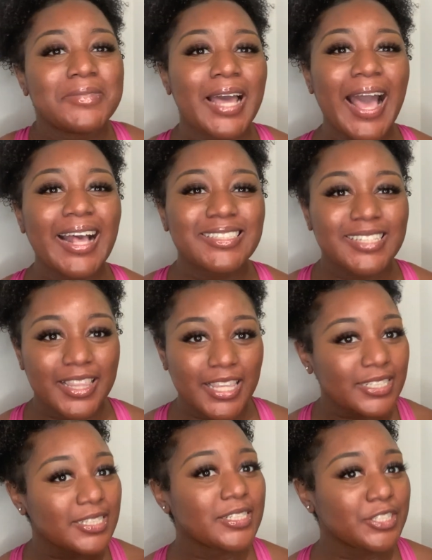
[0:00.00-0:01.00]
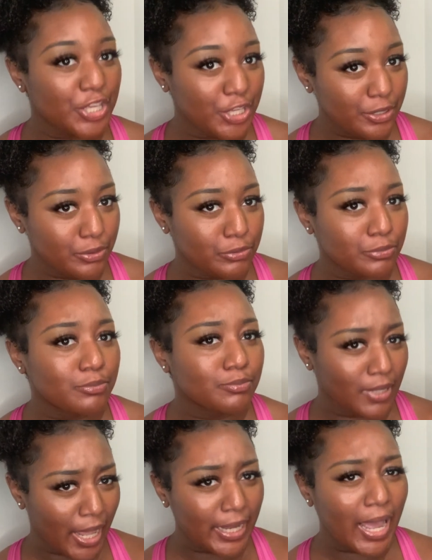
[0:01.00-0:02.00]
I said, this is cute.
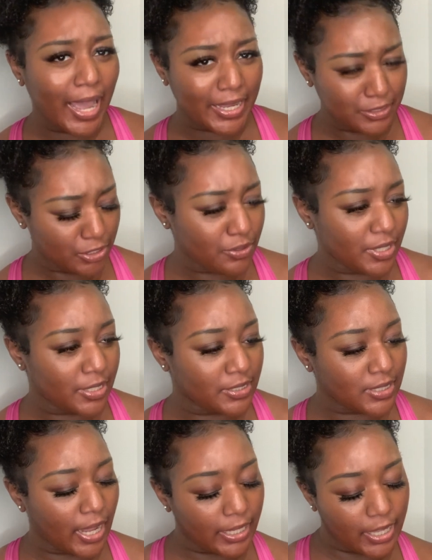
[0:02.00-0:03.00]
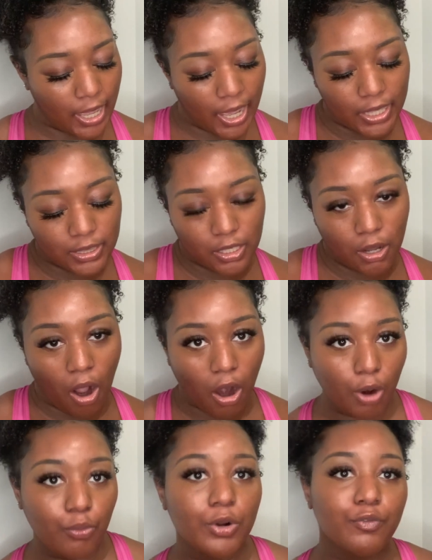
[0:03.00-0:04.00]
Like, I can do this. Like, it had the
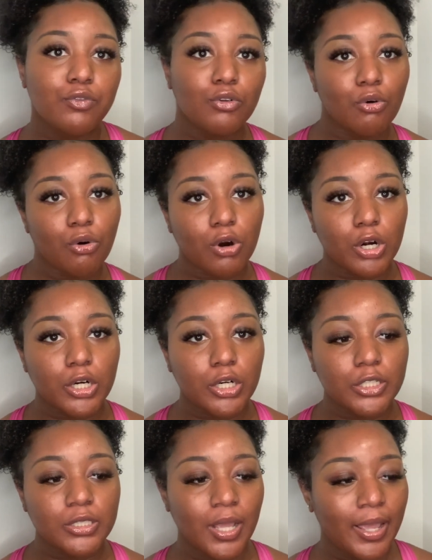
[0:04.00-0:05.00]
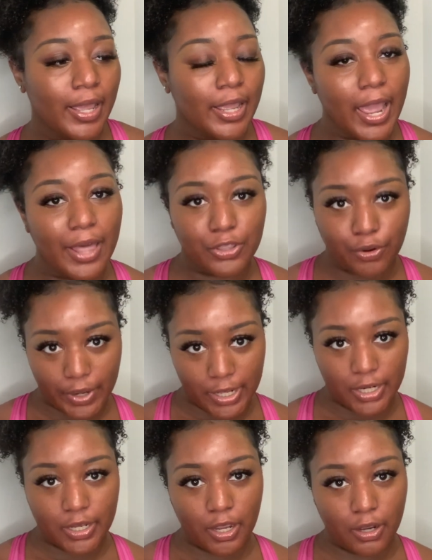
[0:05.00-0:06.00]
hardwood floors. It had the
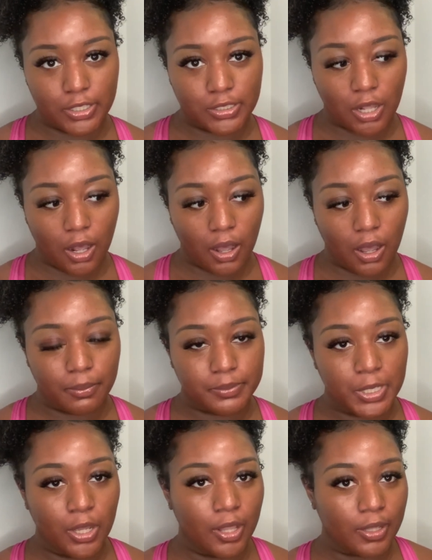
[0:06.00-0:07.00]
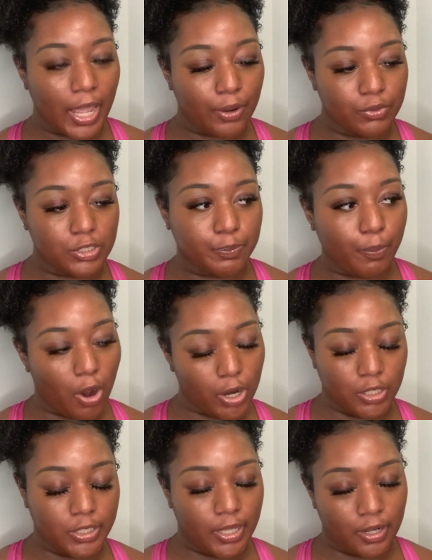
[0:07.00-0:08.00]
granite countertops, like with
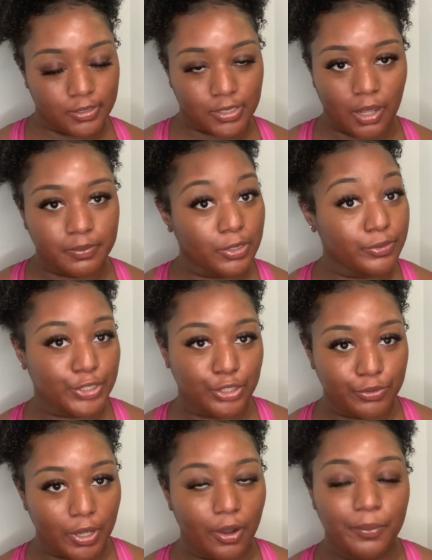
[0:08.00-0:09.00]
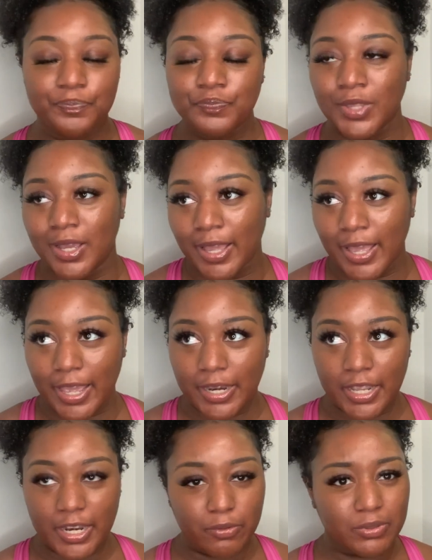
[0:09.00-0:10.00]
sparkly countertops. It was cute, though. And
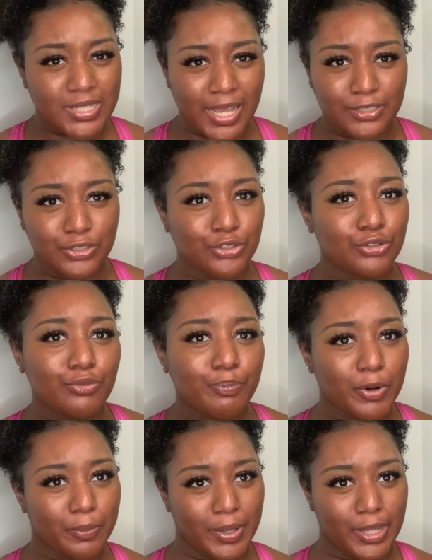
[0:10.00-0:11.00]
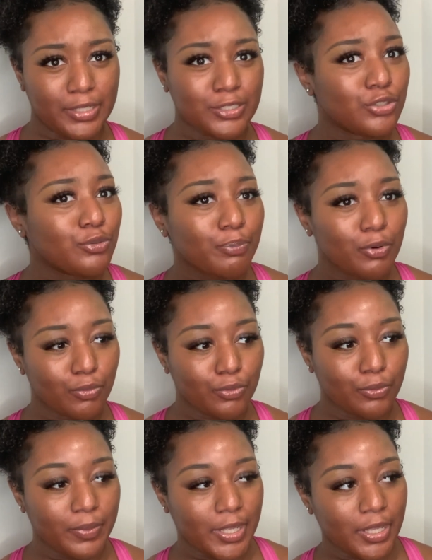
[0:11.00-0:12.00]
then it was like super big, super
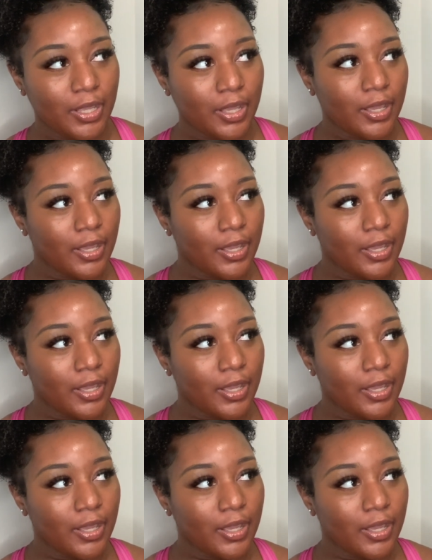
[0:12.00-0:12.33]
roomy.